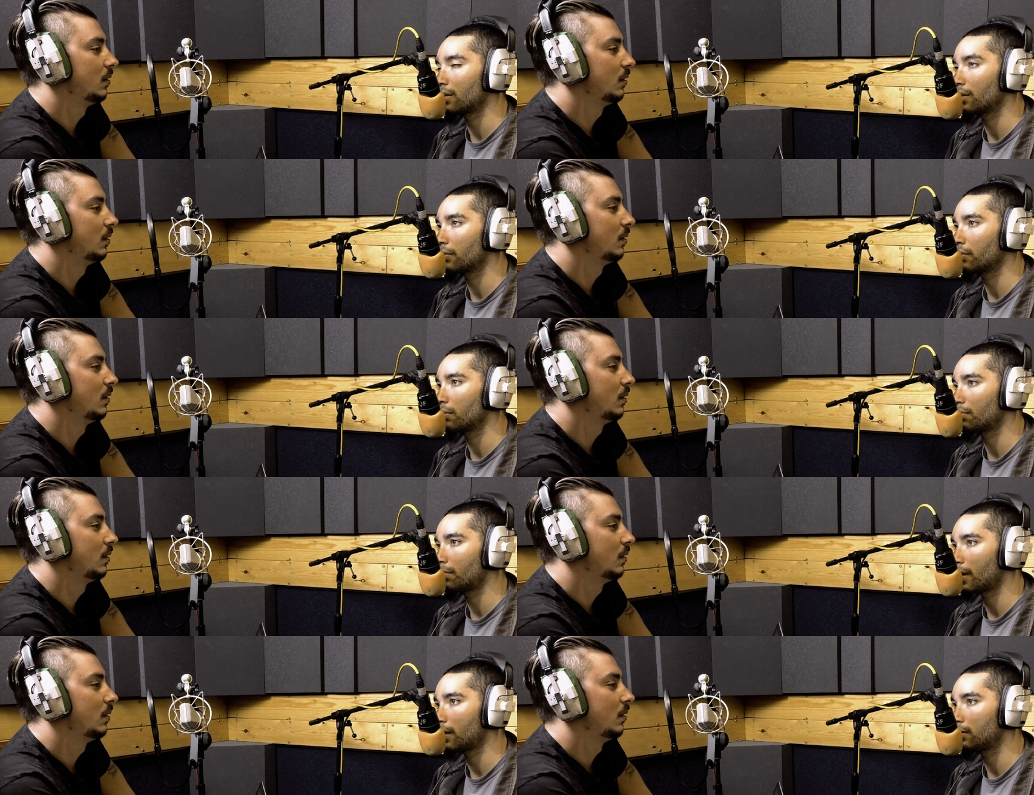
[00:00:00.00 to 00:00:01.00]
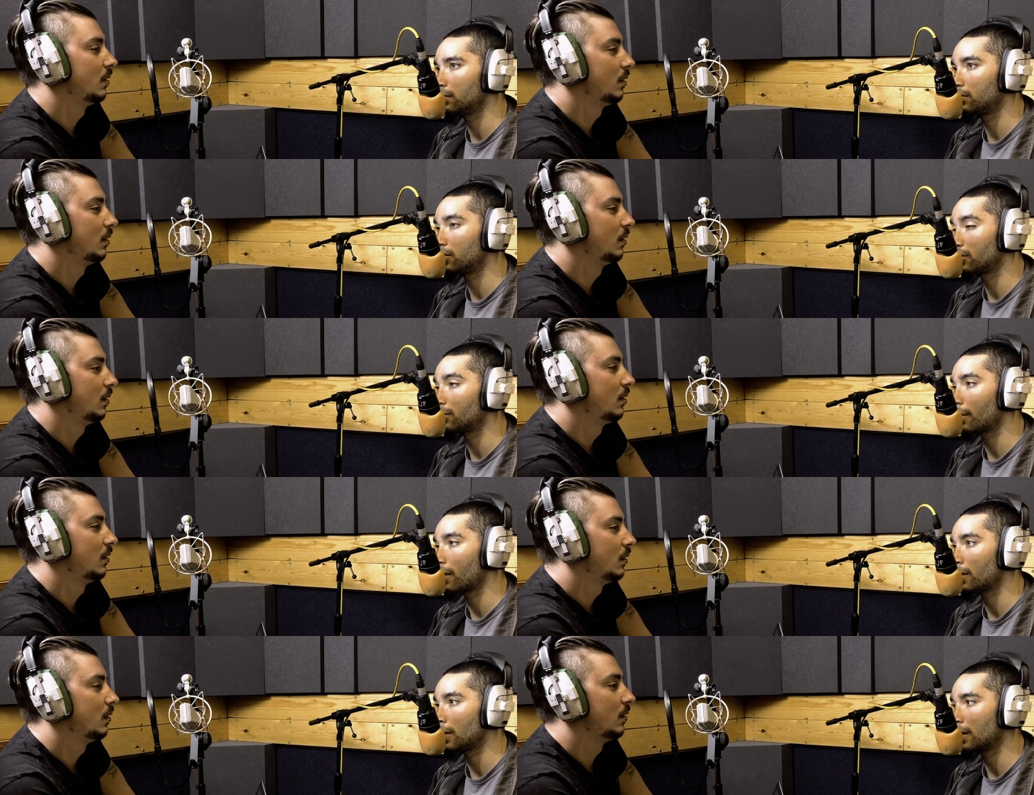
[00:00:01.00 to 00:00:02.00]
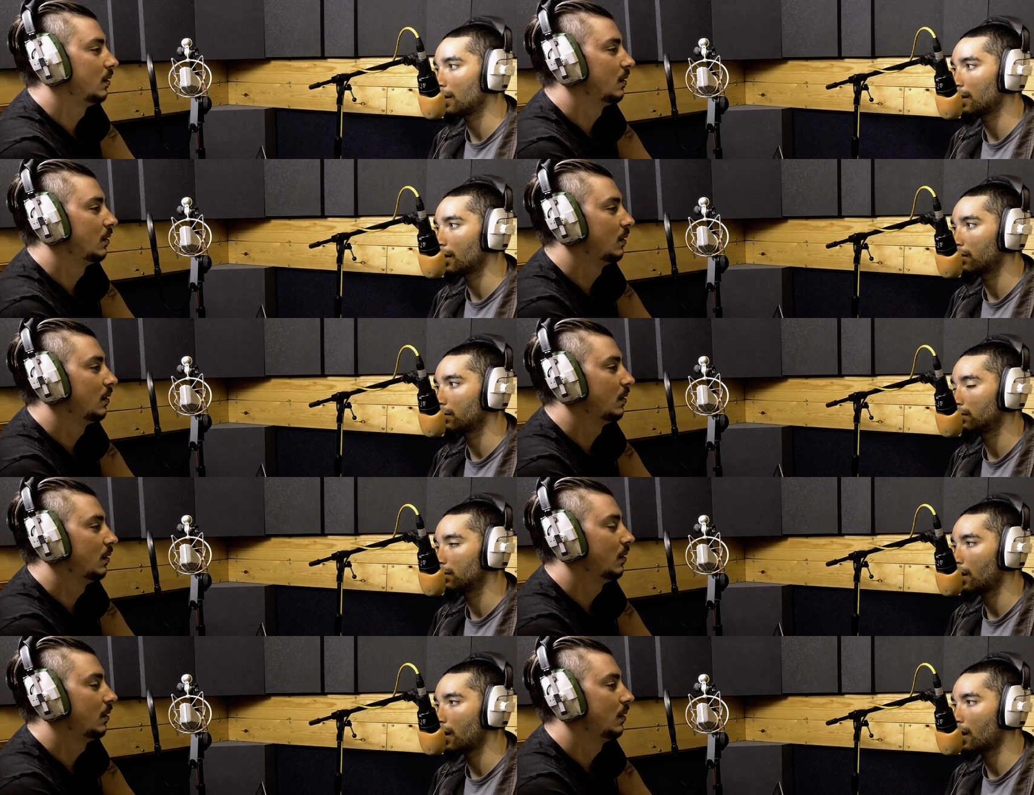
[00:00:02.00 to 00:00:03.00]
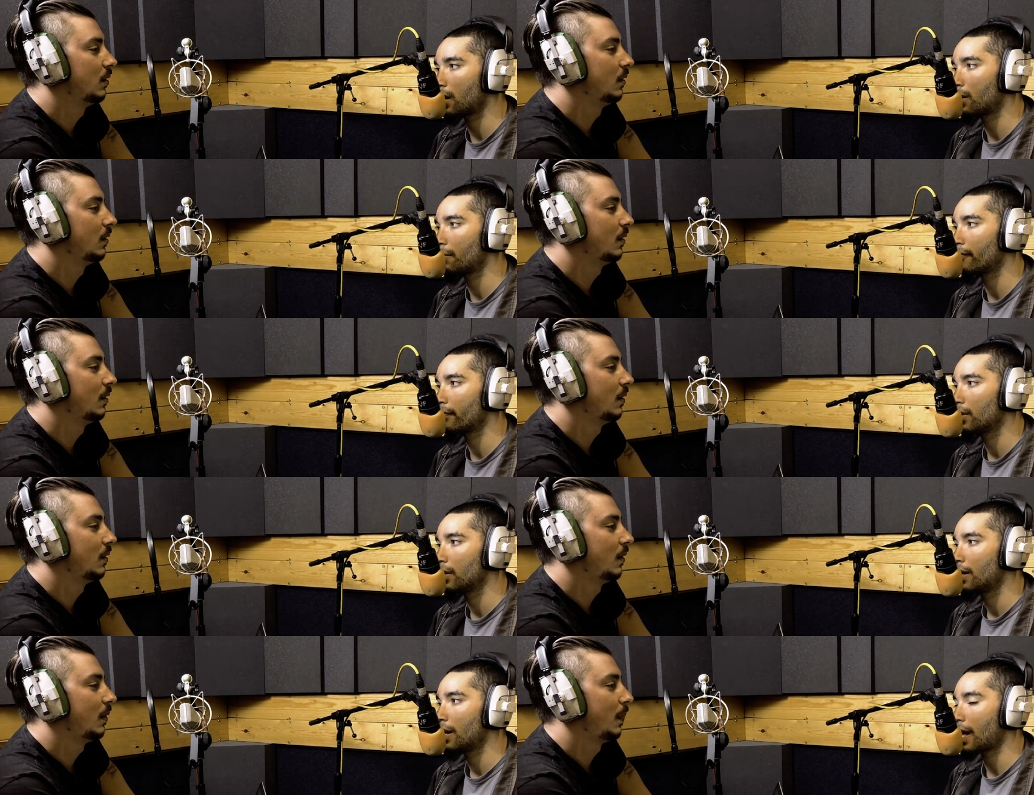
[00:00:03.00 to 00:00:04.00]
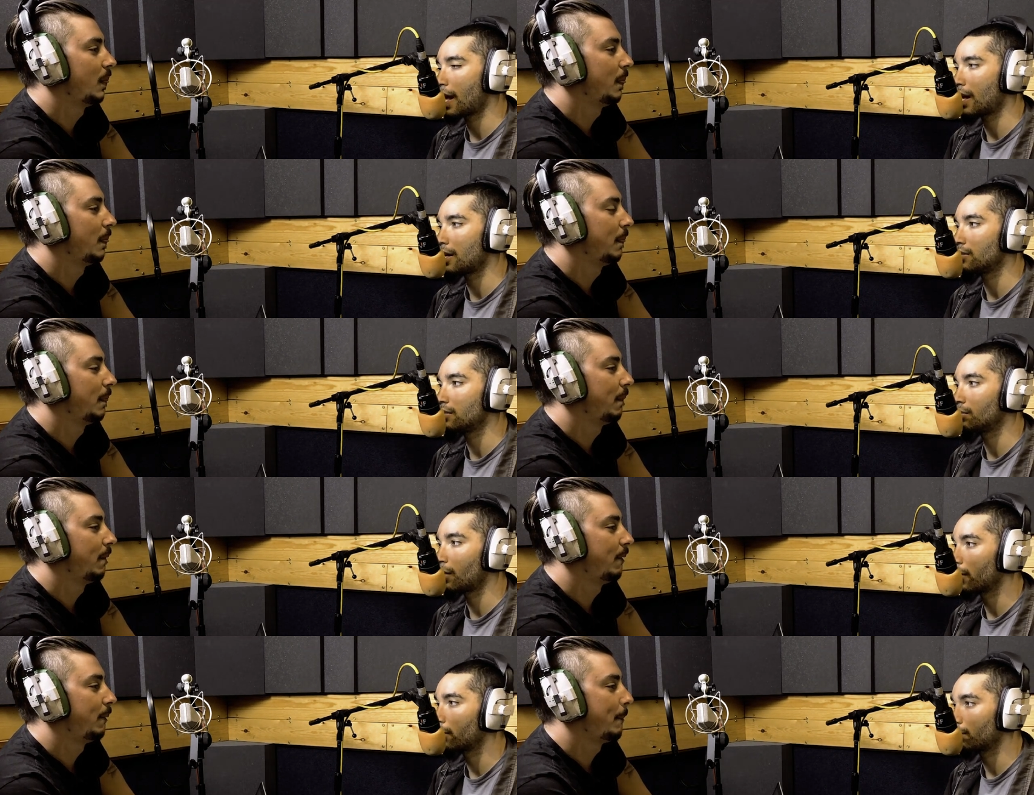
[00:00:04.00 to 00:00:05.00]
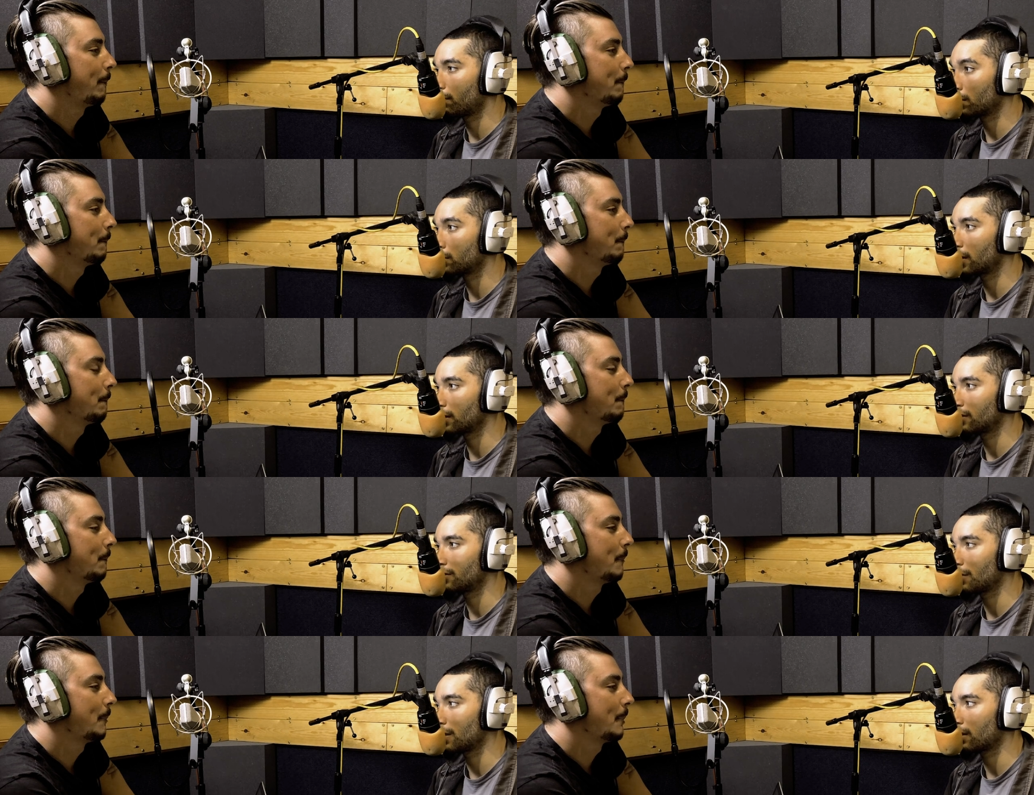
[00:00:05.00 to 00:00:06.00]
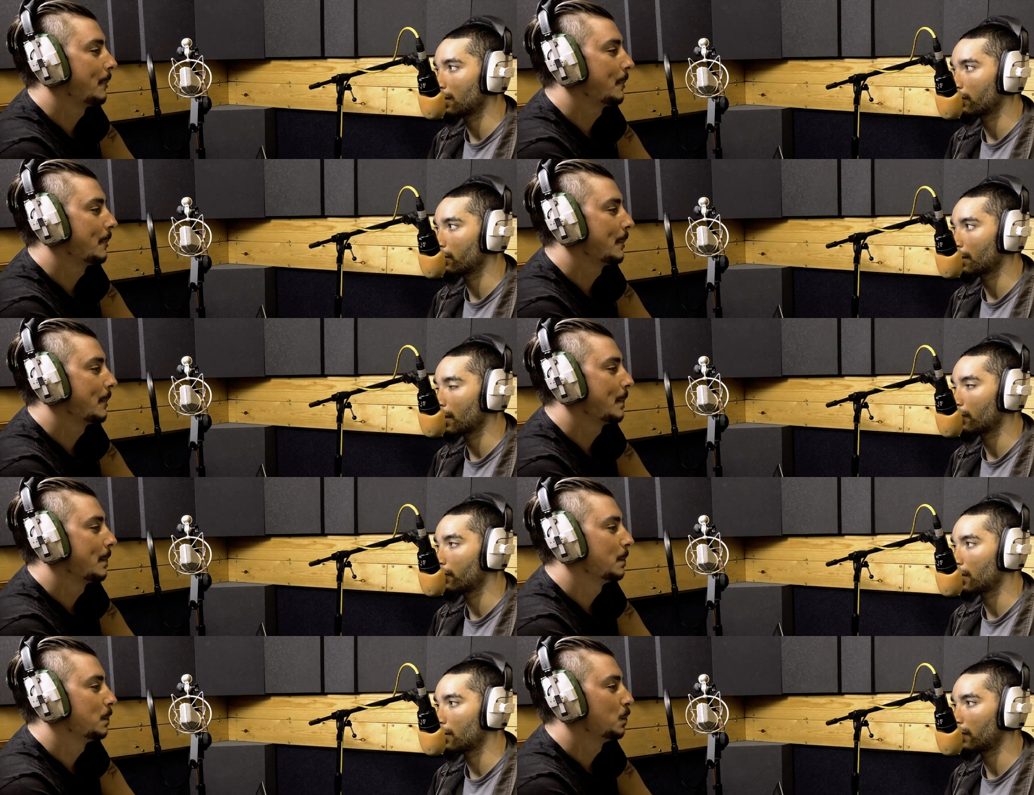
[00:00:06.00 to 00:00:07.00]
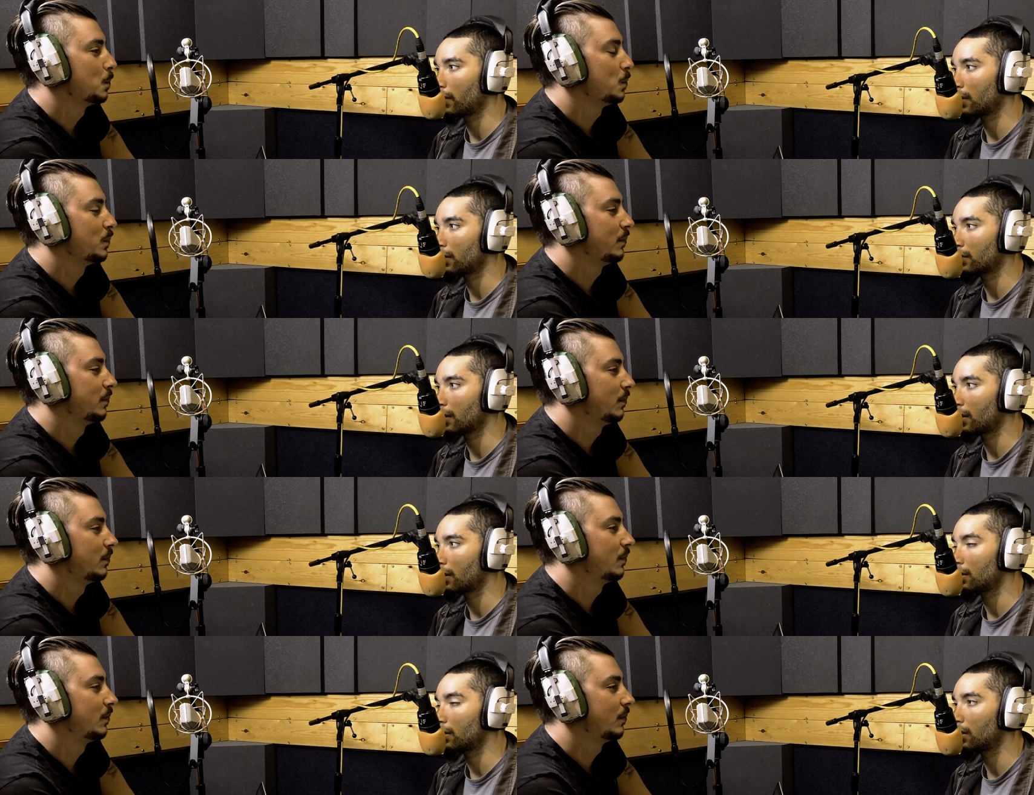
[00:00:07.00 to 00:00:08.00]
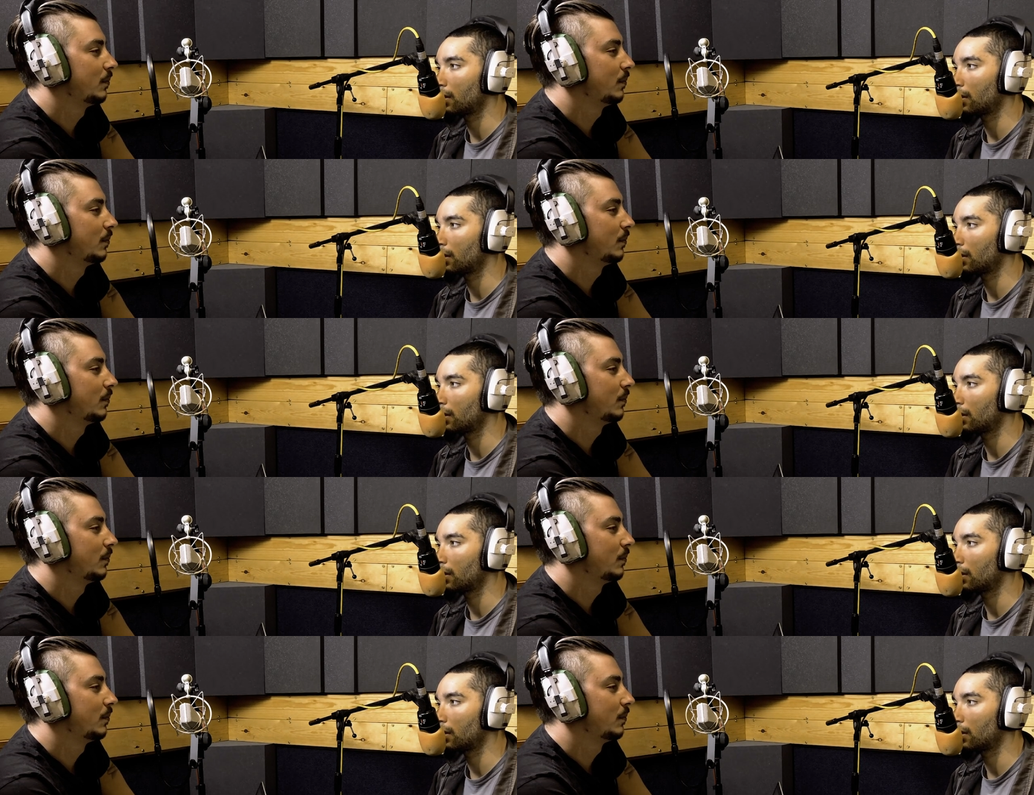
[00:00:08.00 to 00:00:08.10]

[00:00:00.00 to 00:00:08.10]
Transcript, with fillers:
Speaker 1: going for about, just about a year now. And my other project has been going for about 5 years, and